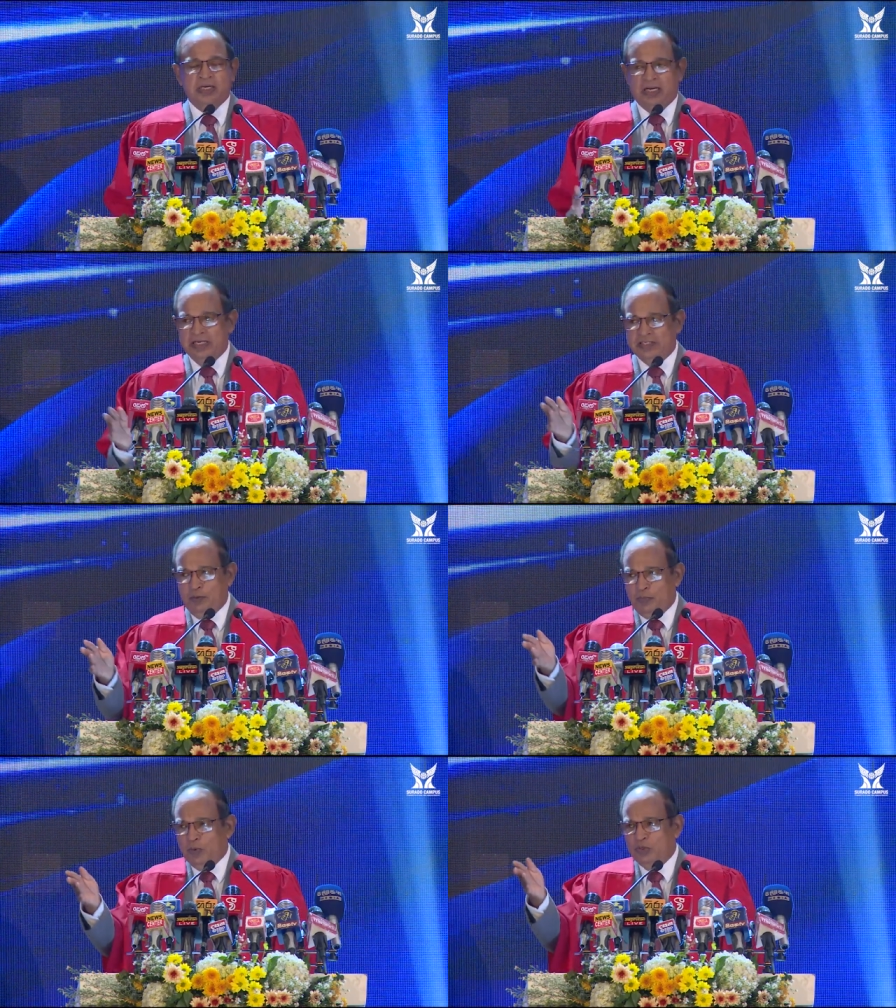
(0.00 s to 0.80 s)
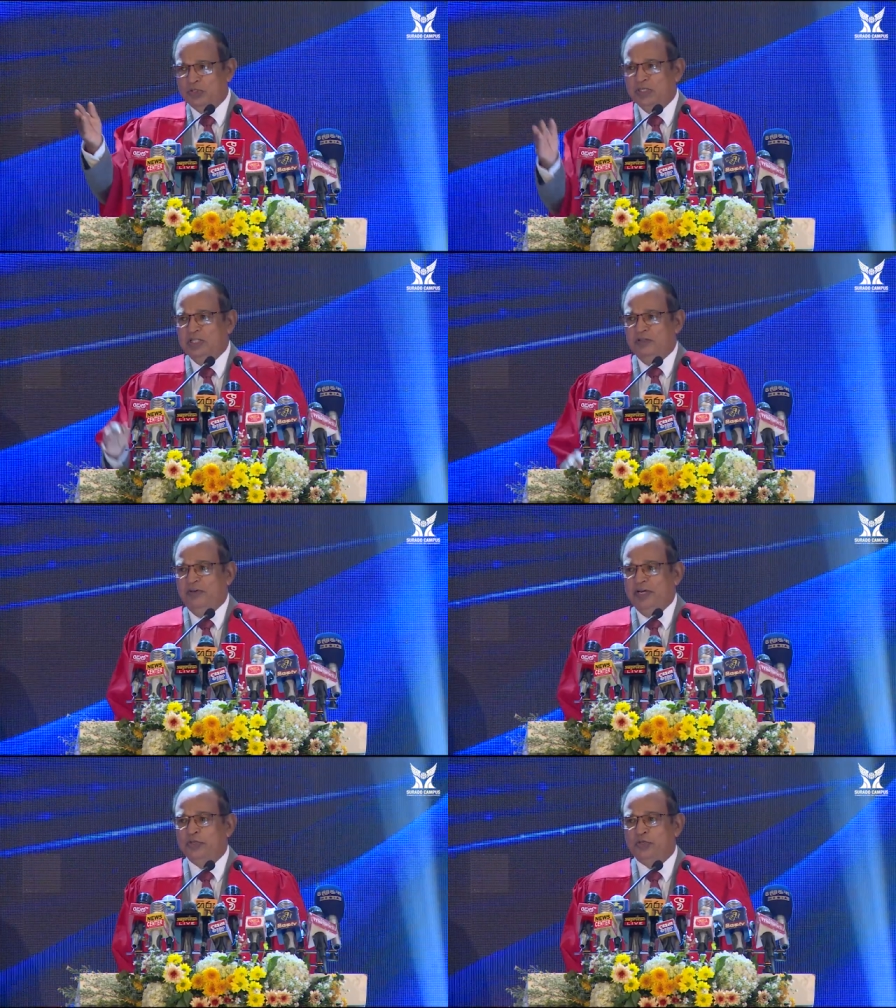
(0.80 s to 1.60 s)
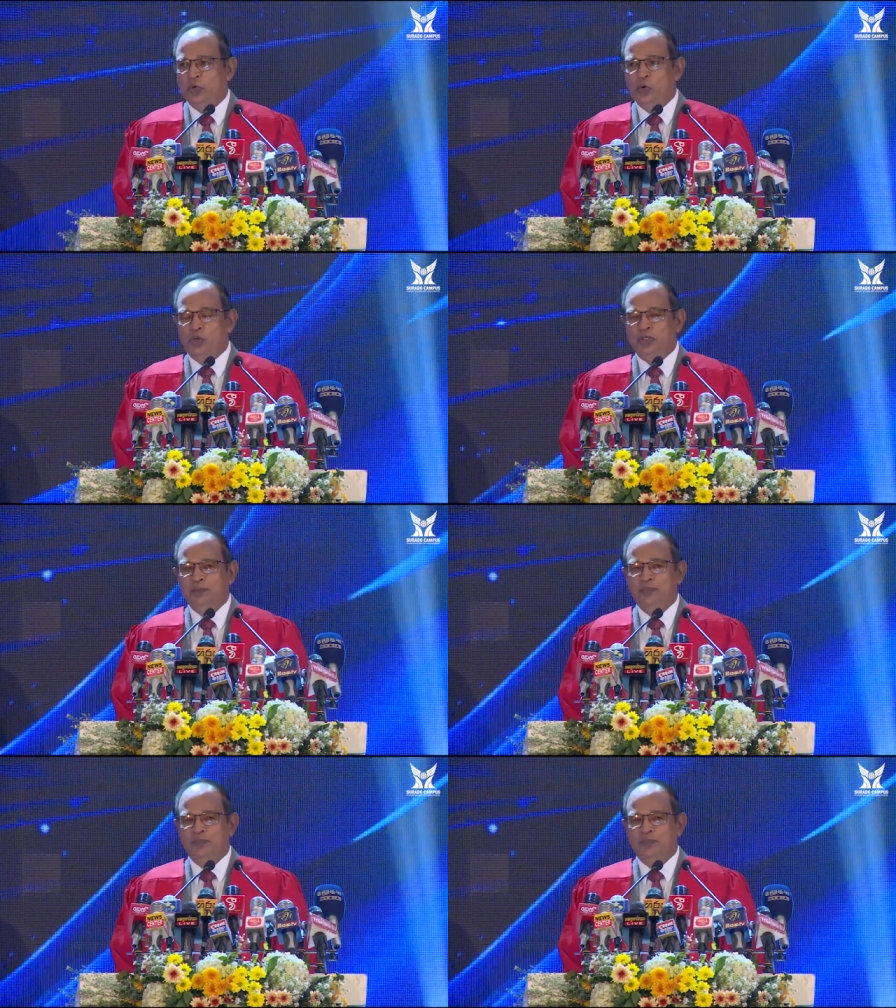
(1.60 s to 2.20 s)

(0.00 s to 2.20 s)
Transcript: I suppose very soon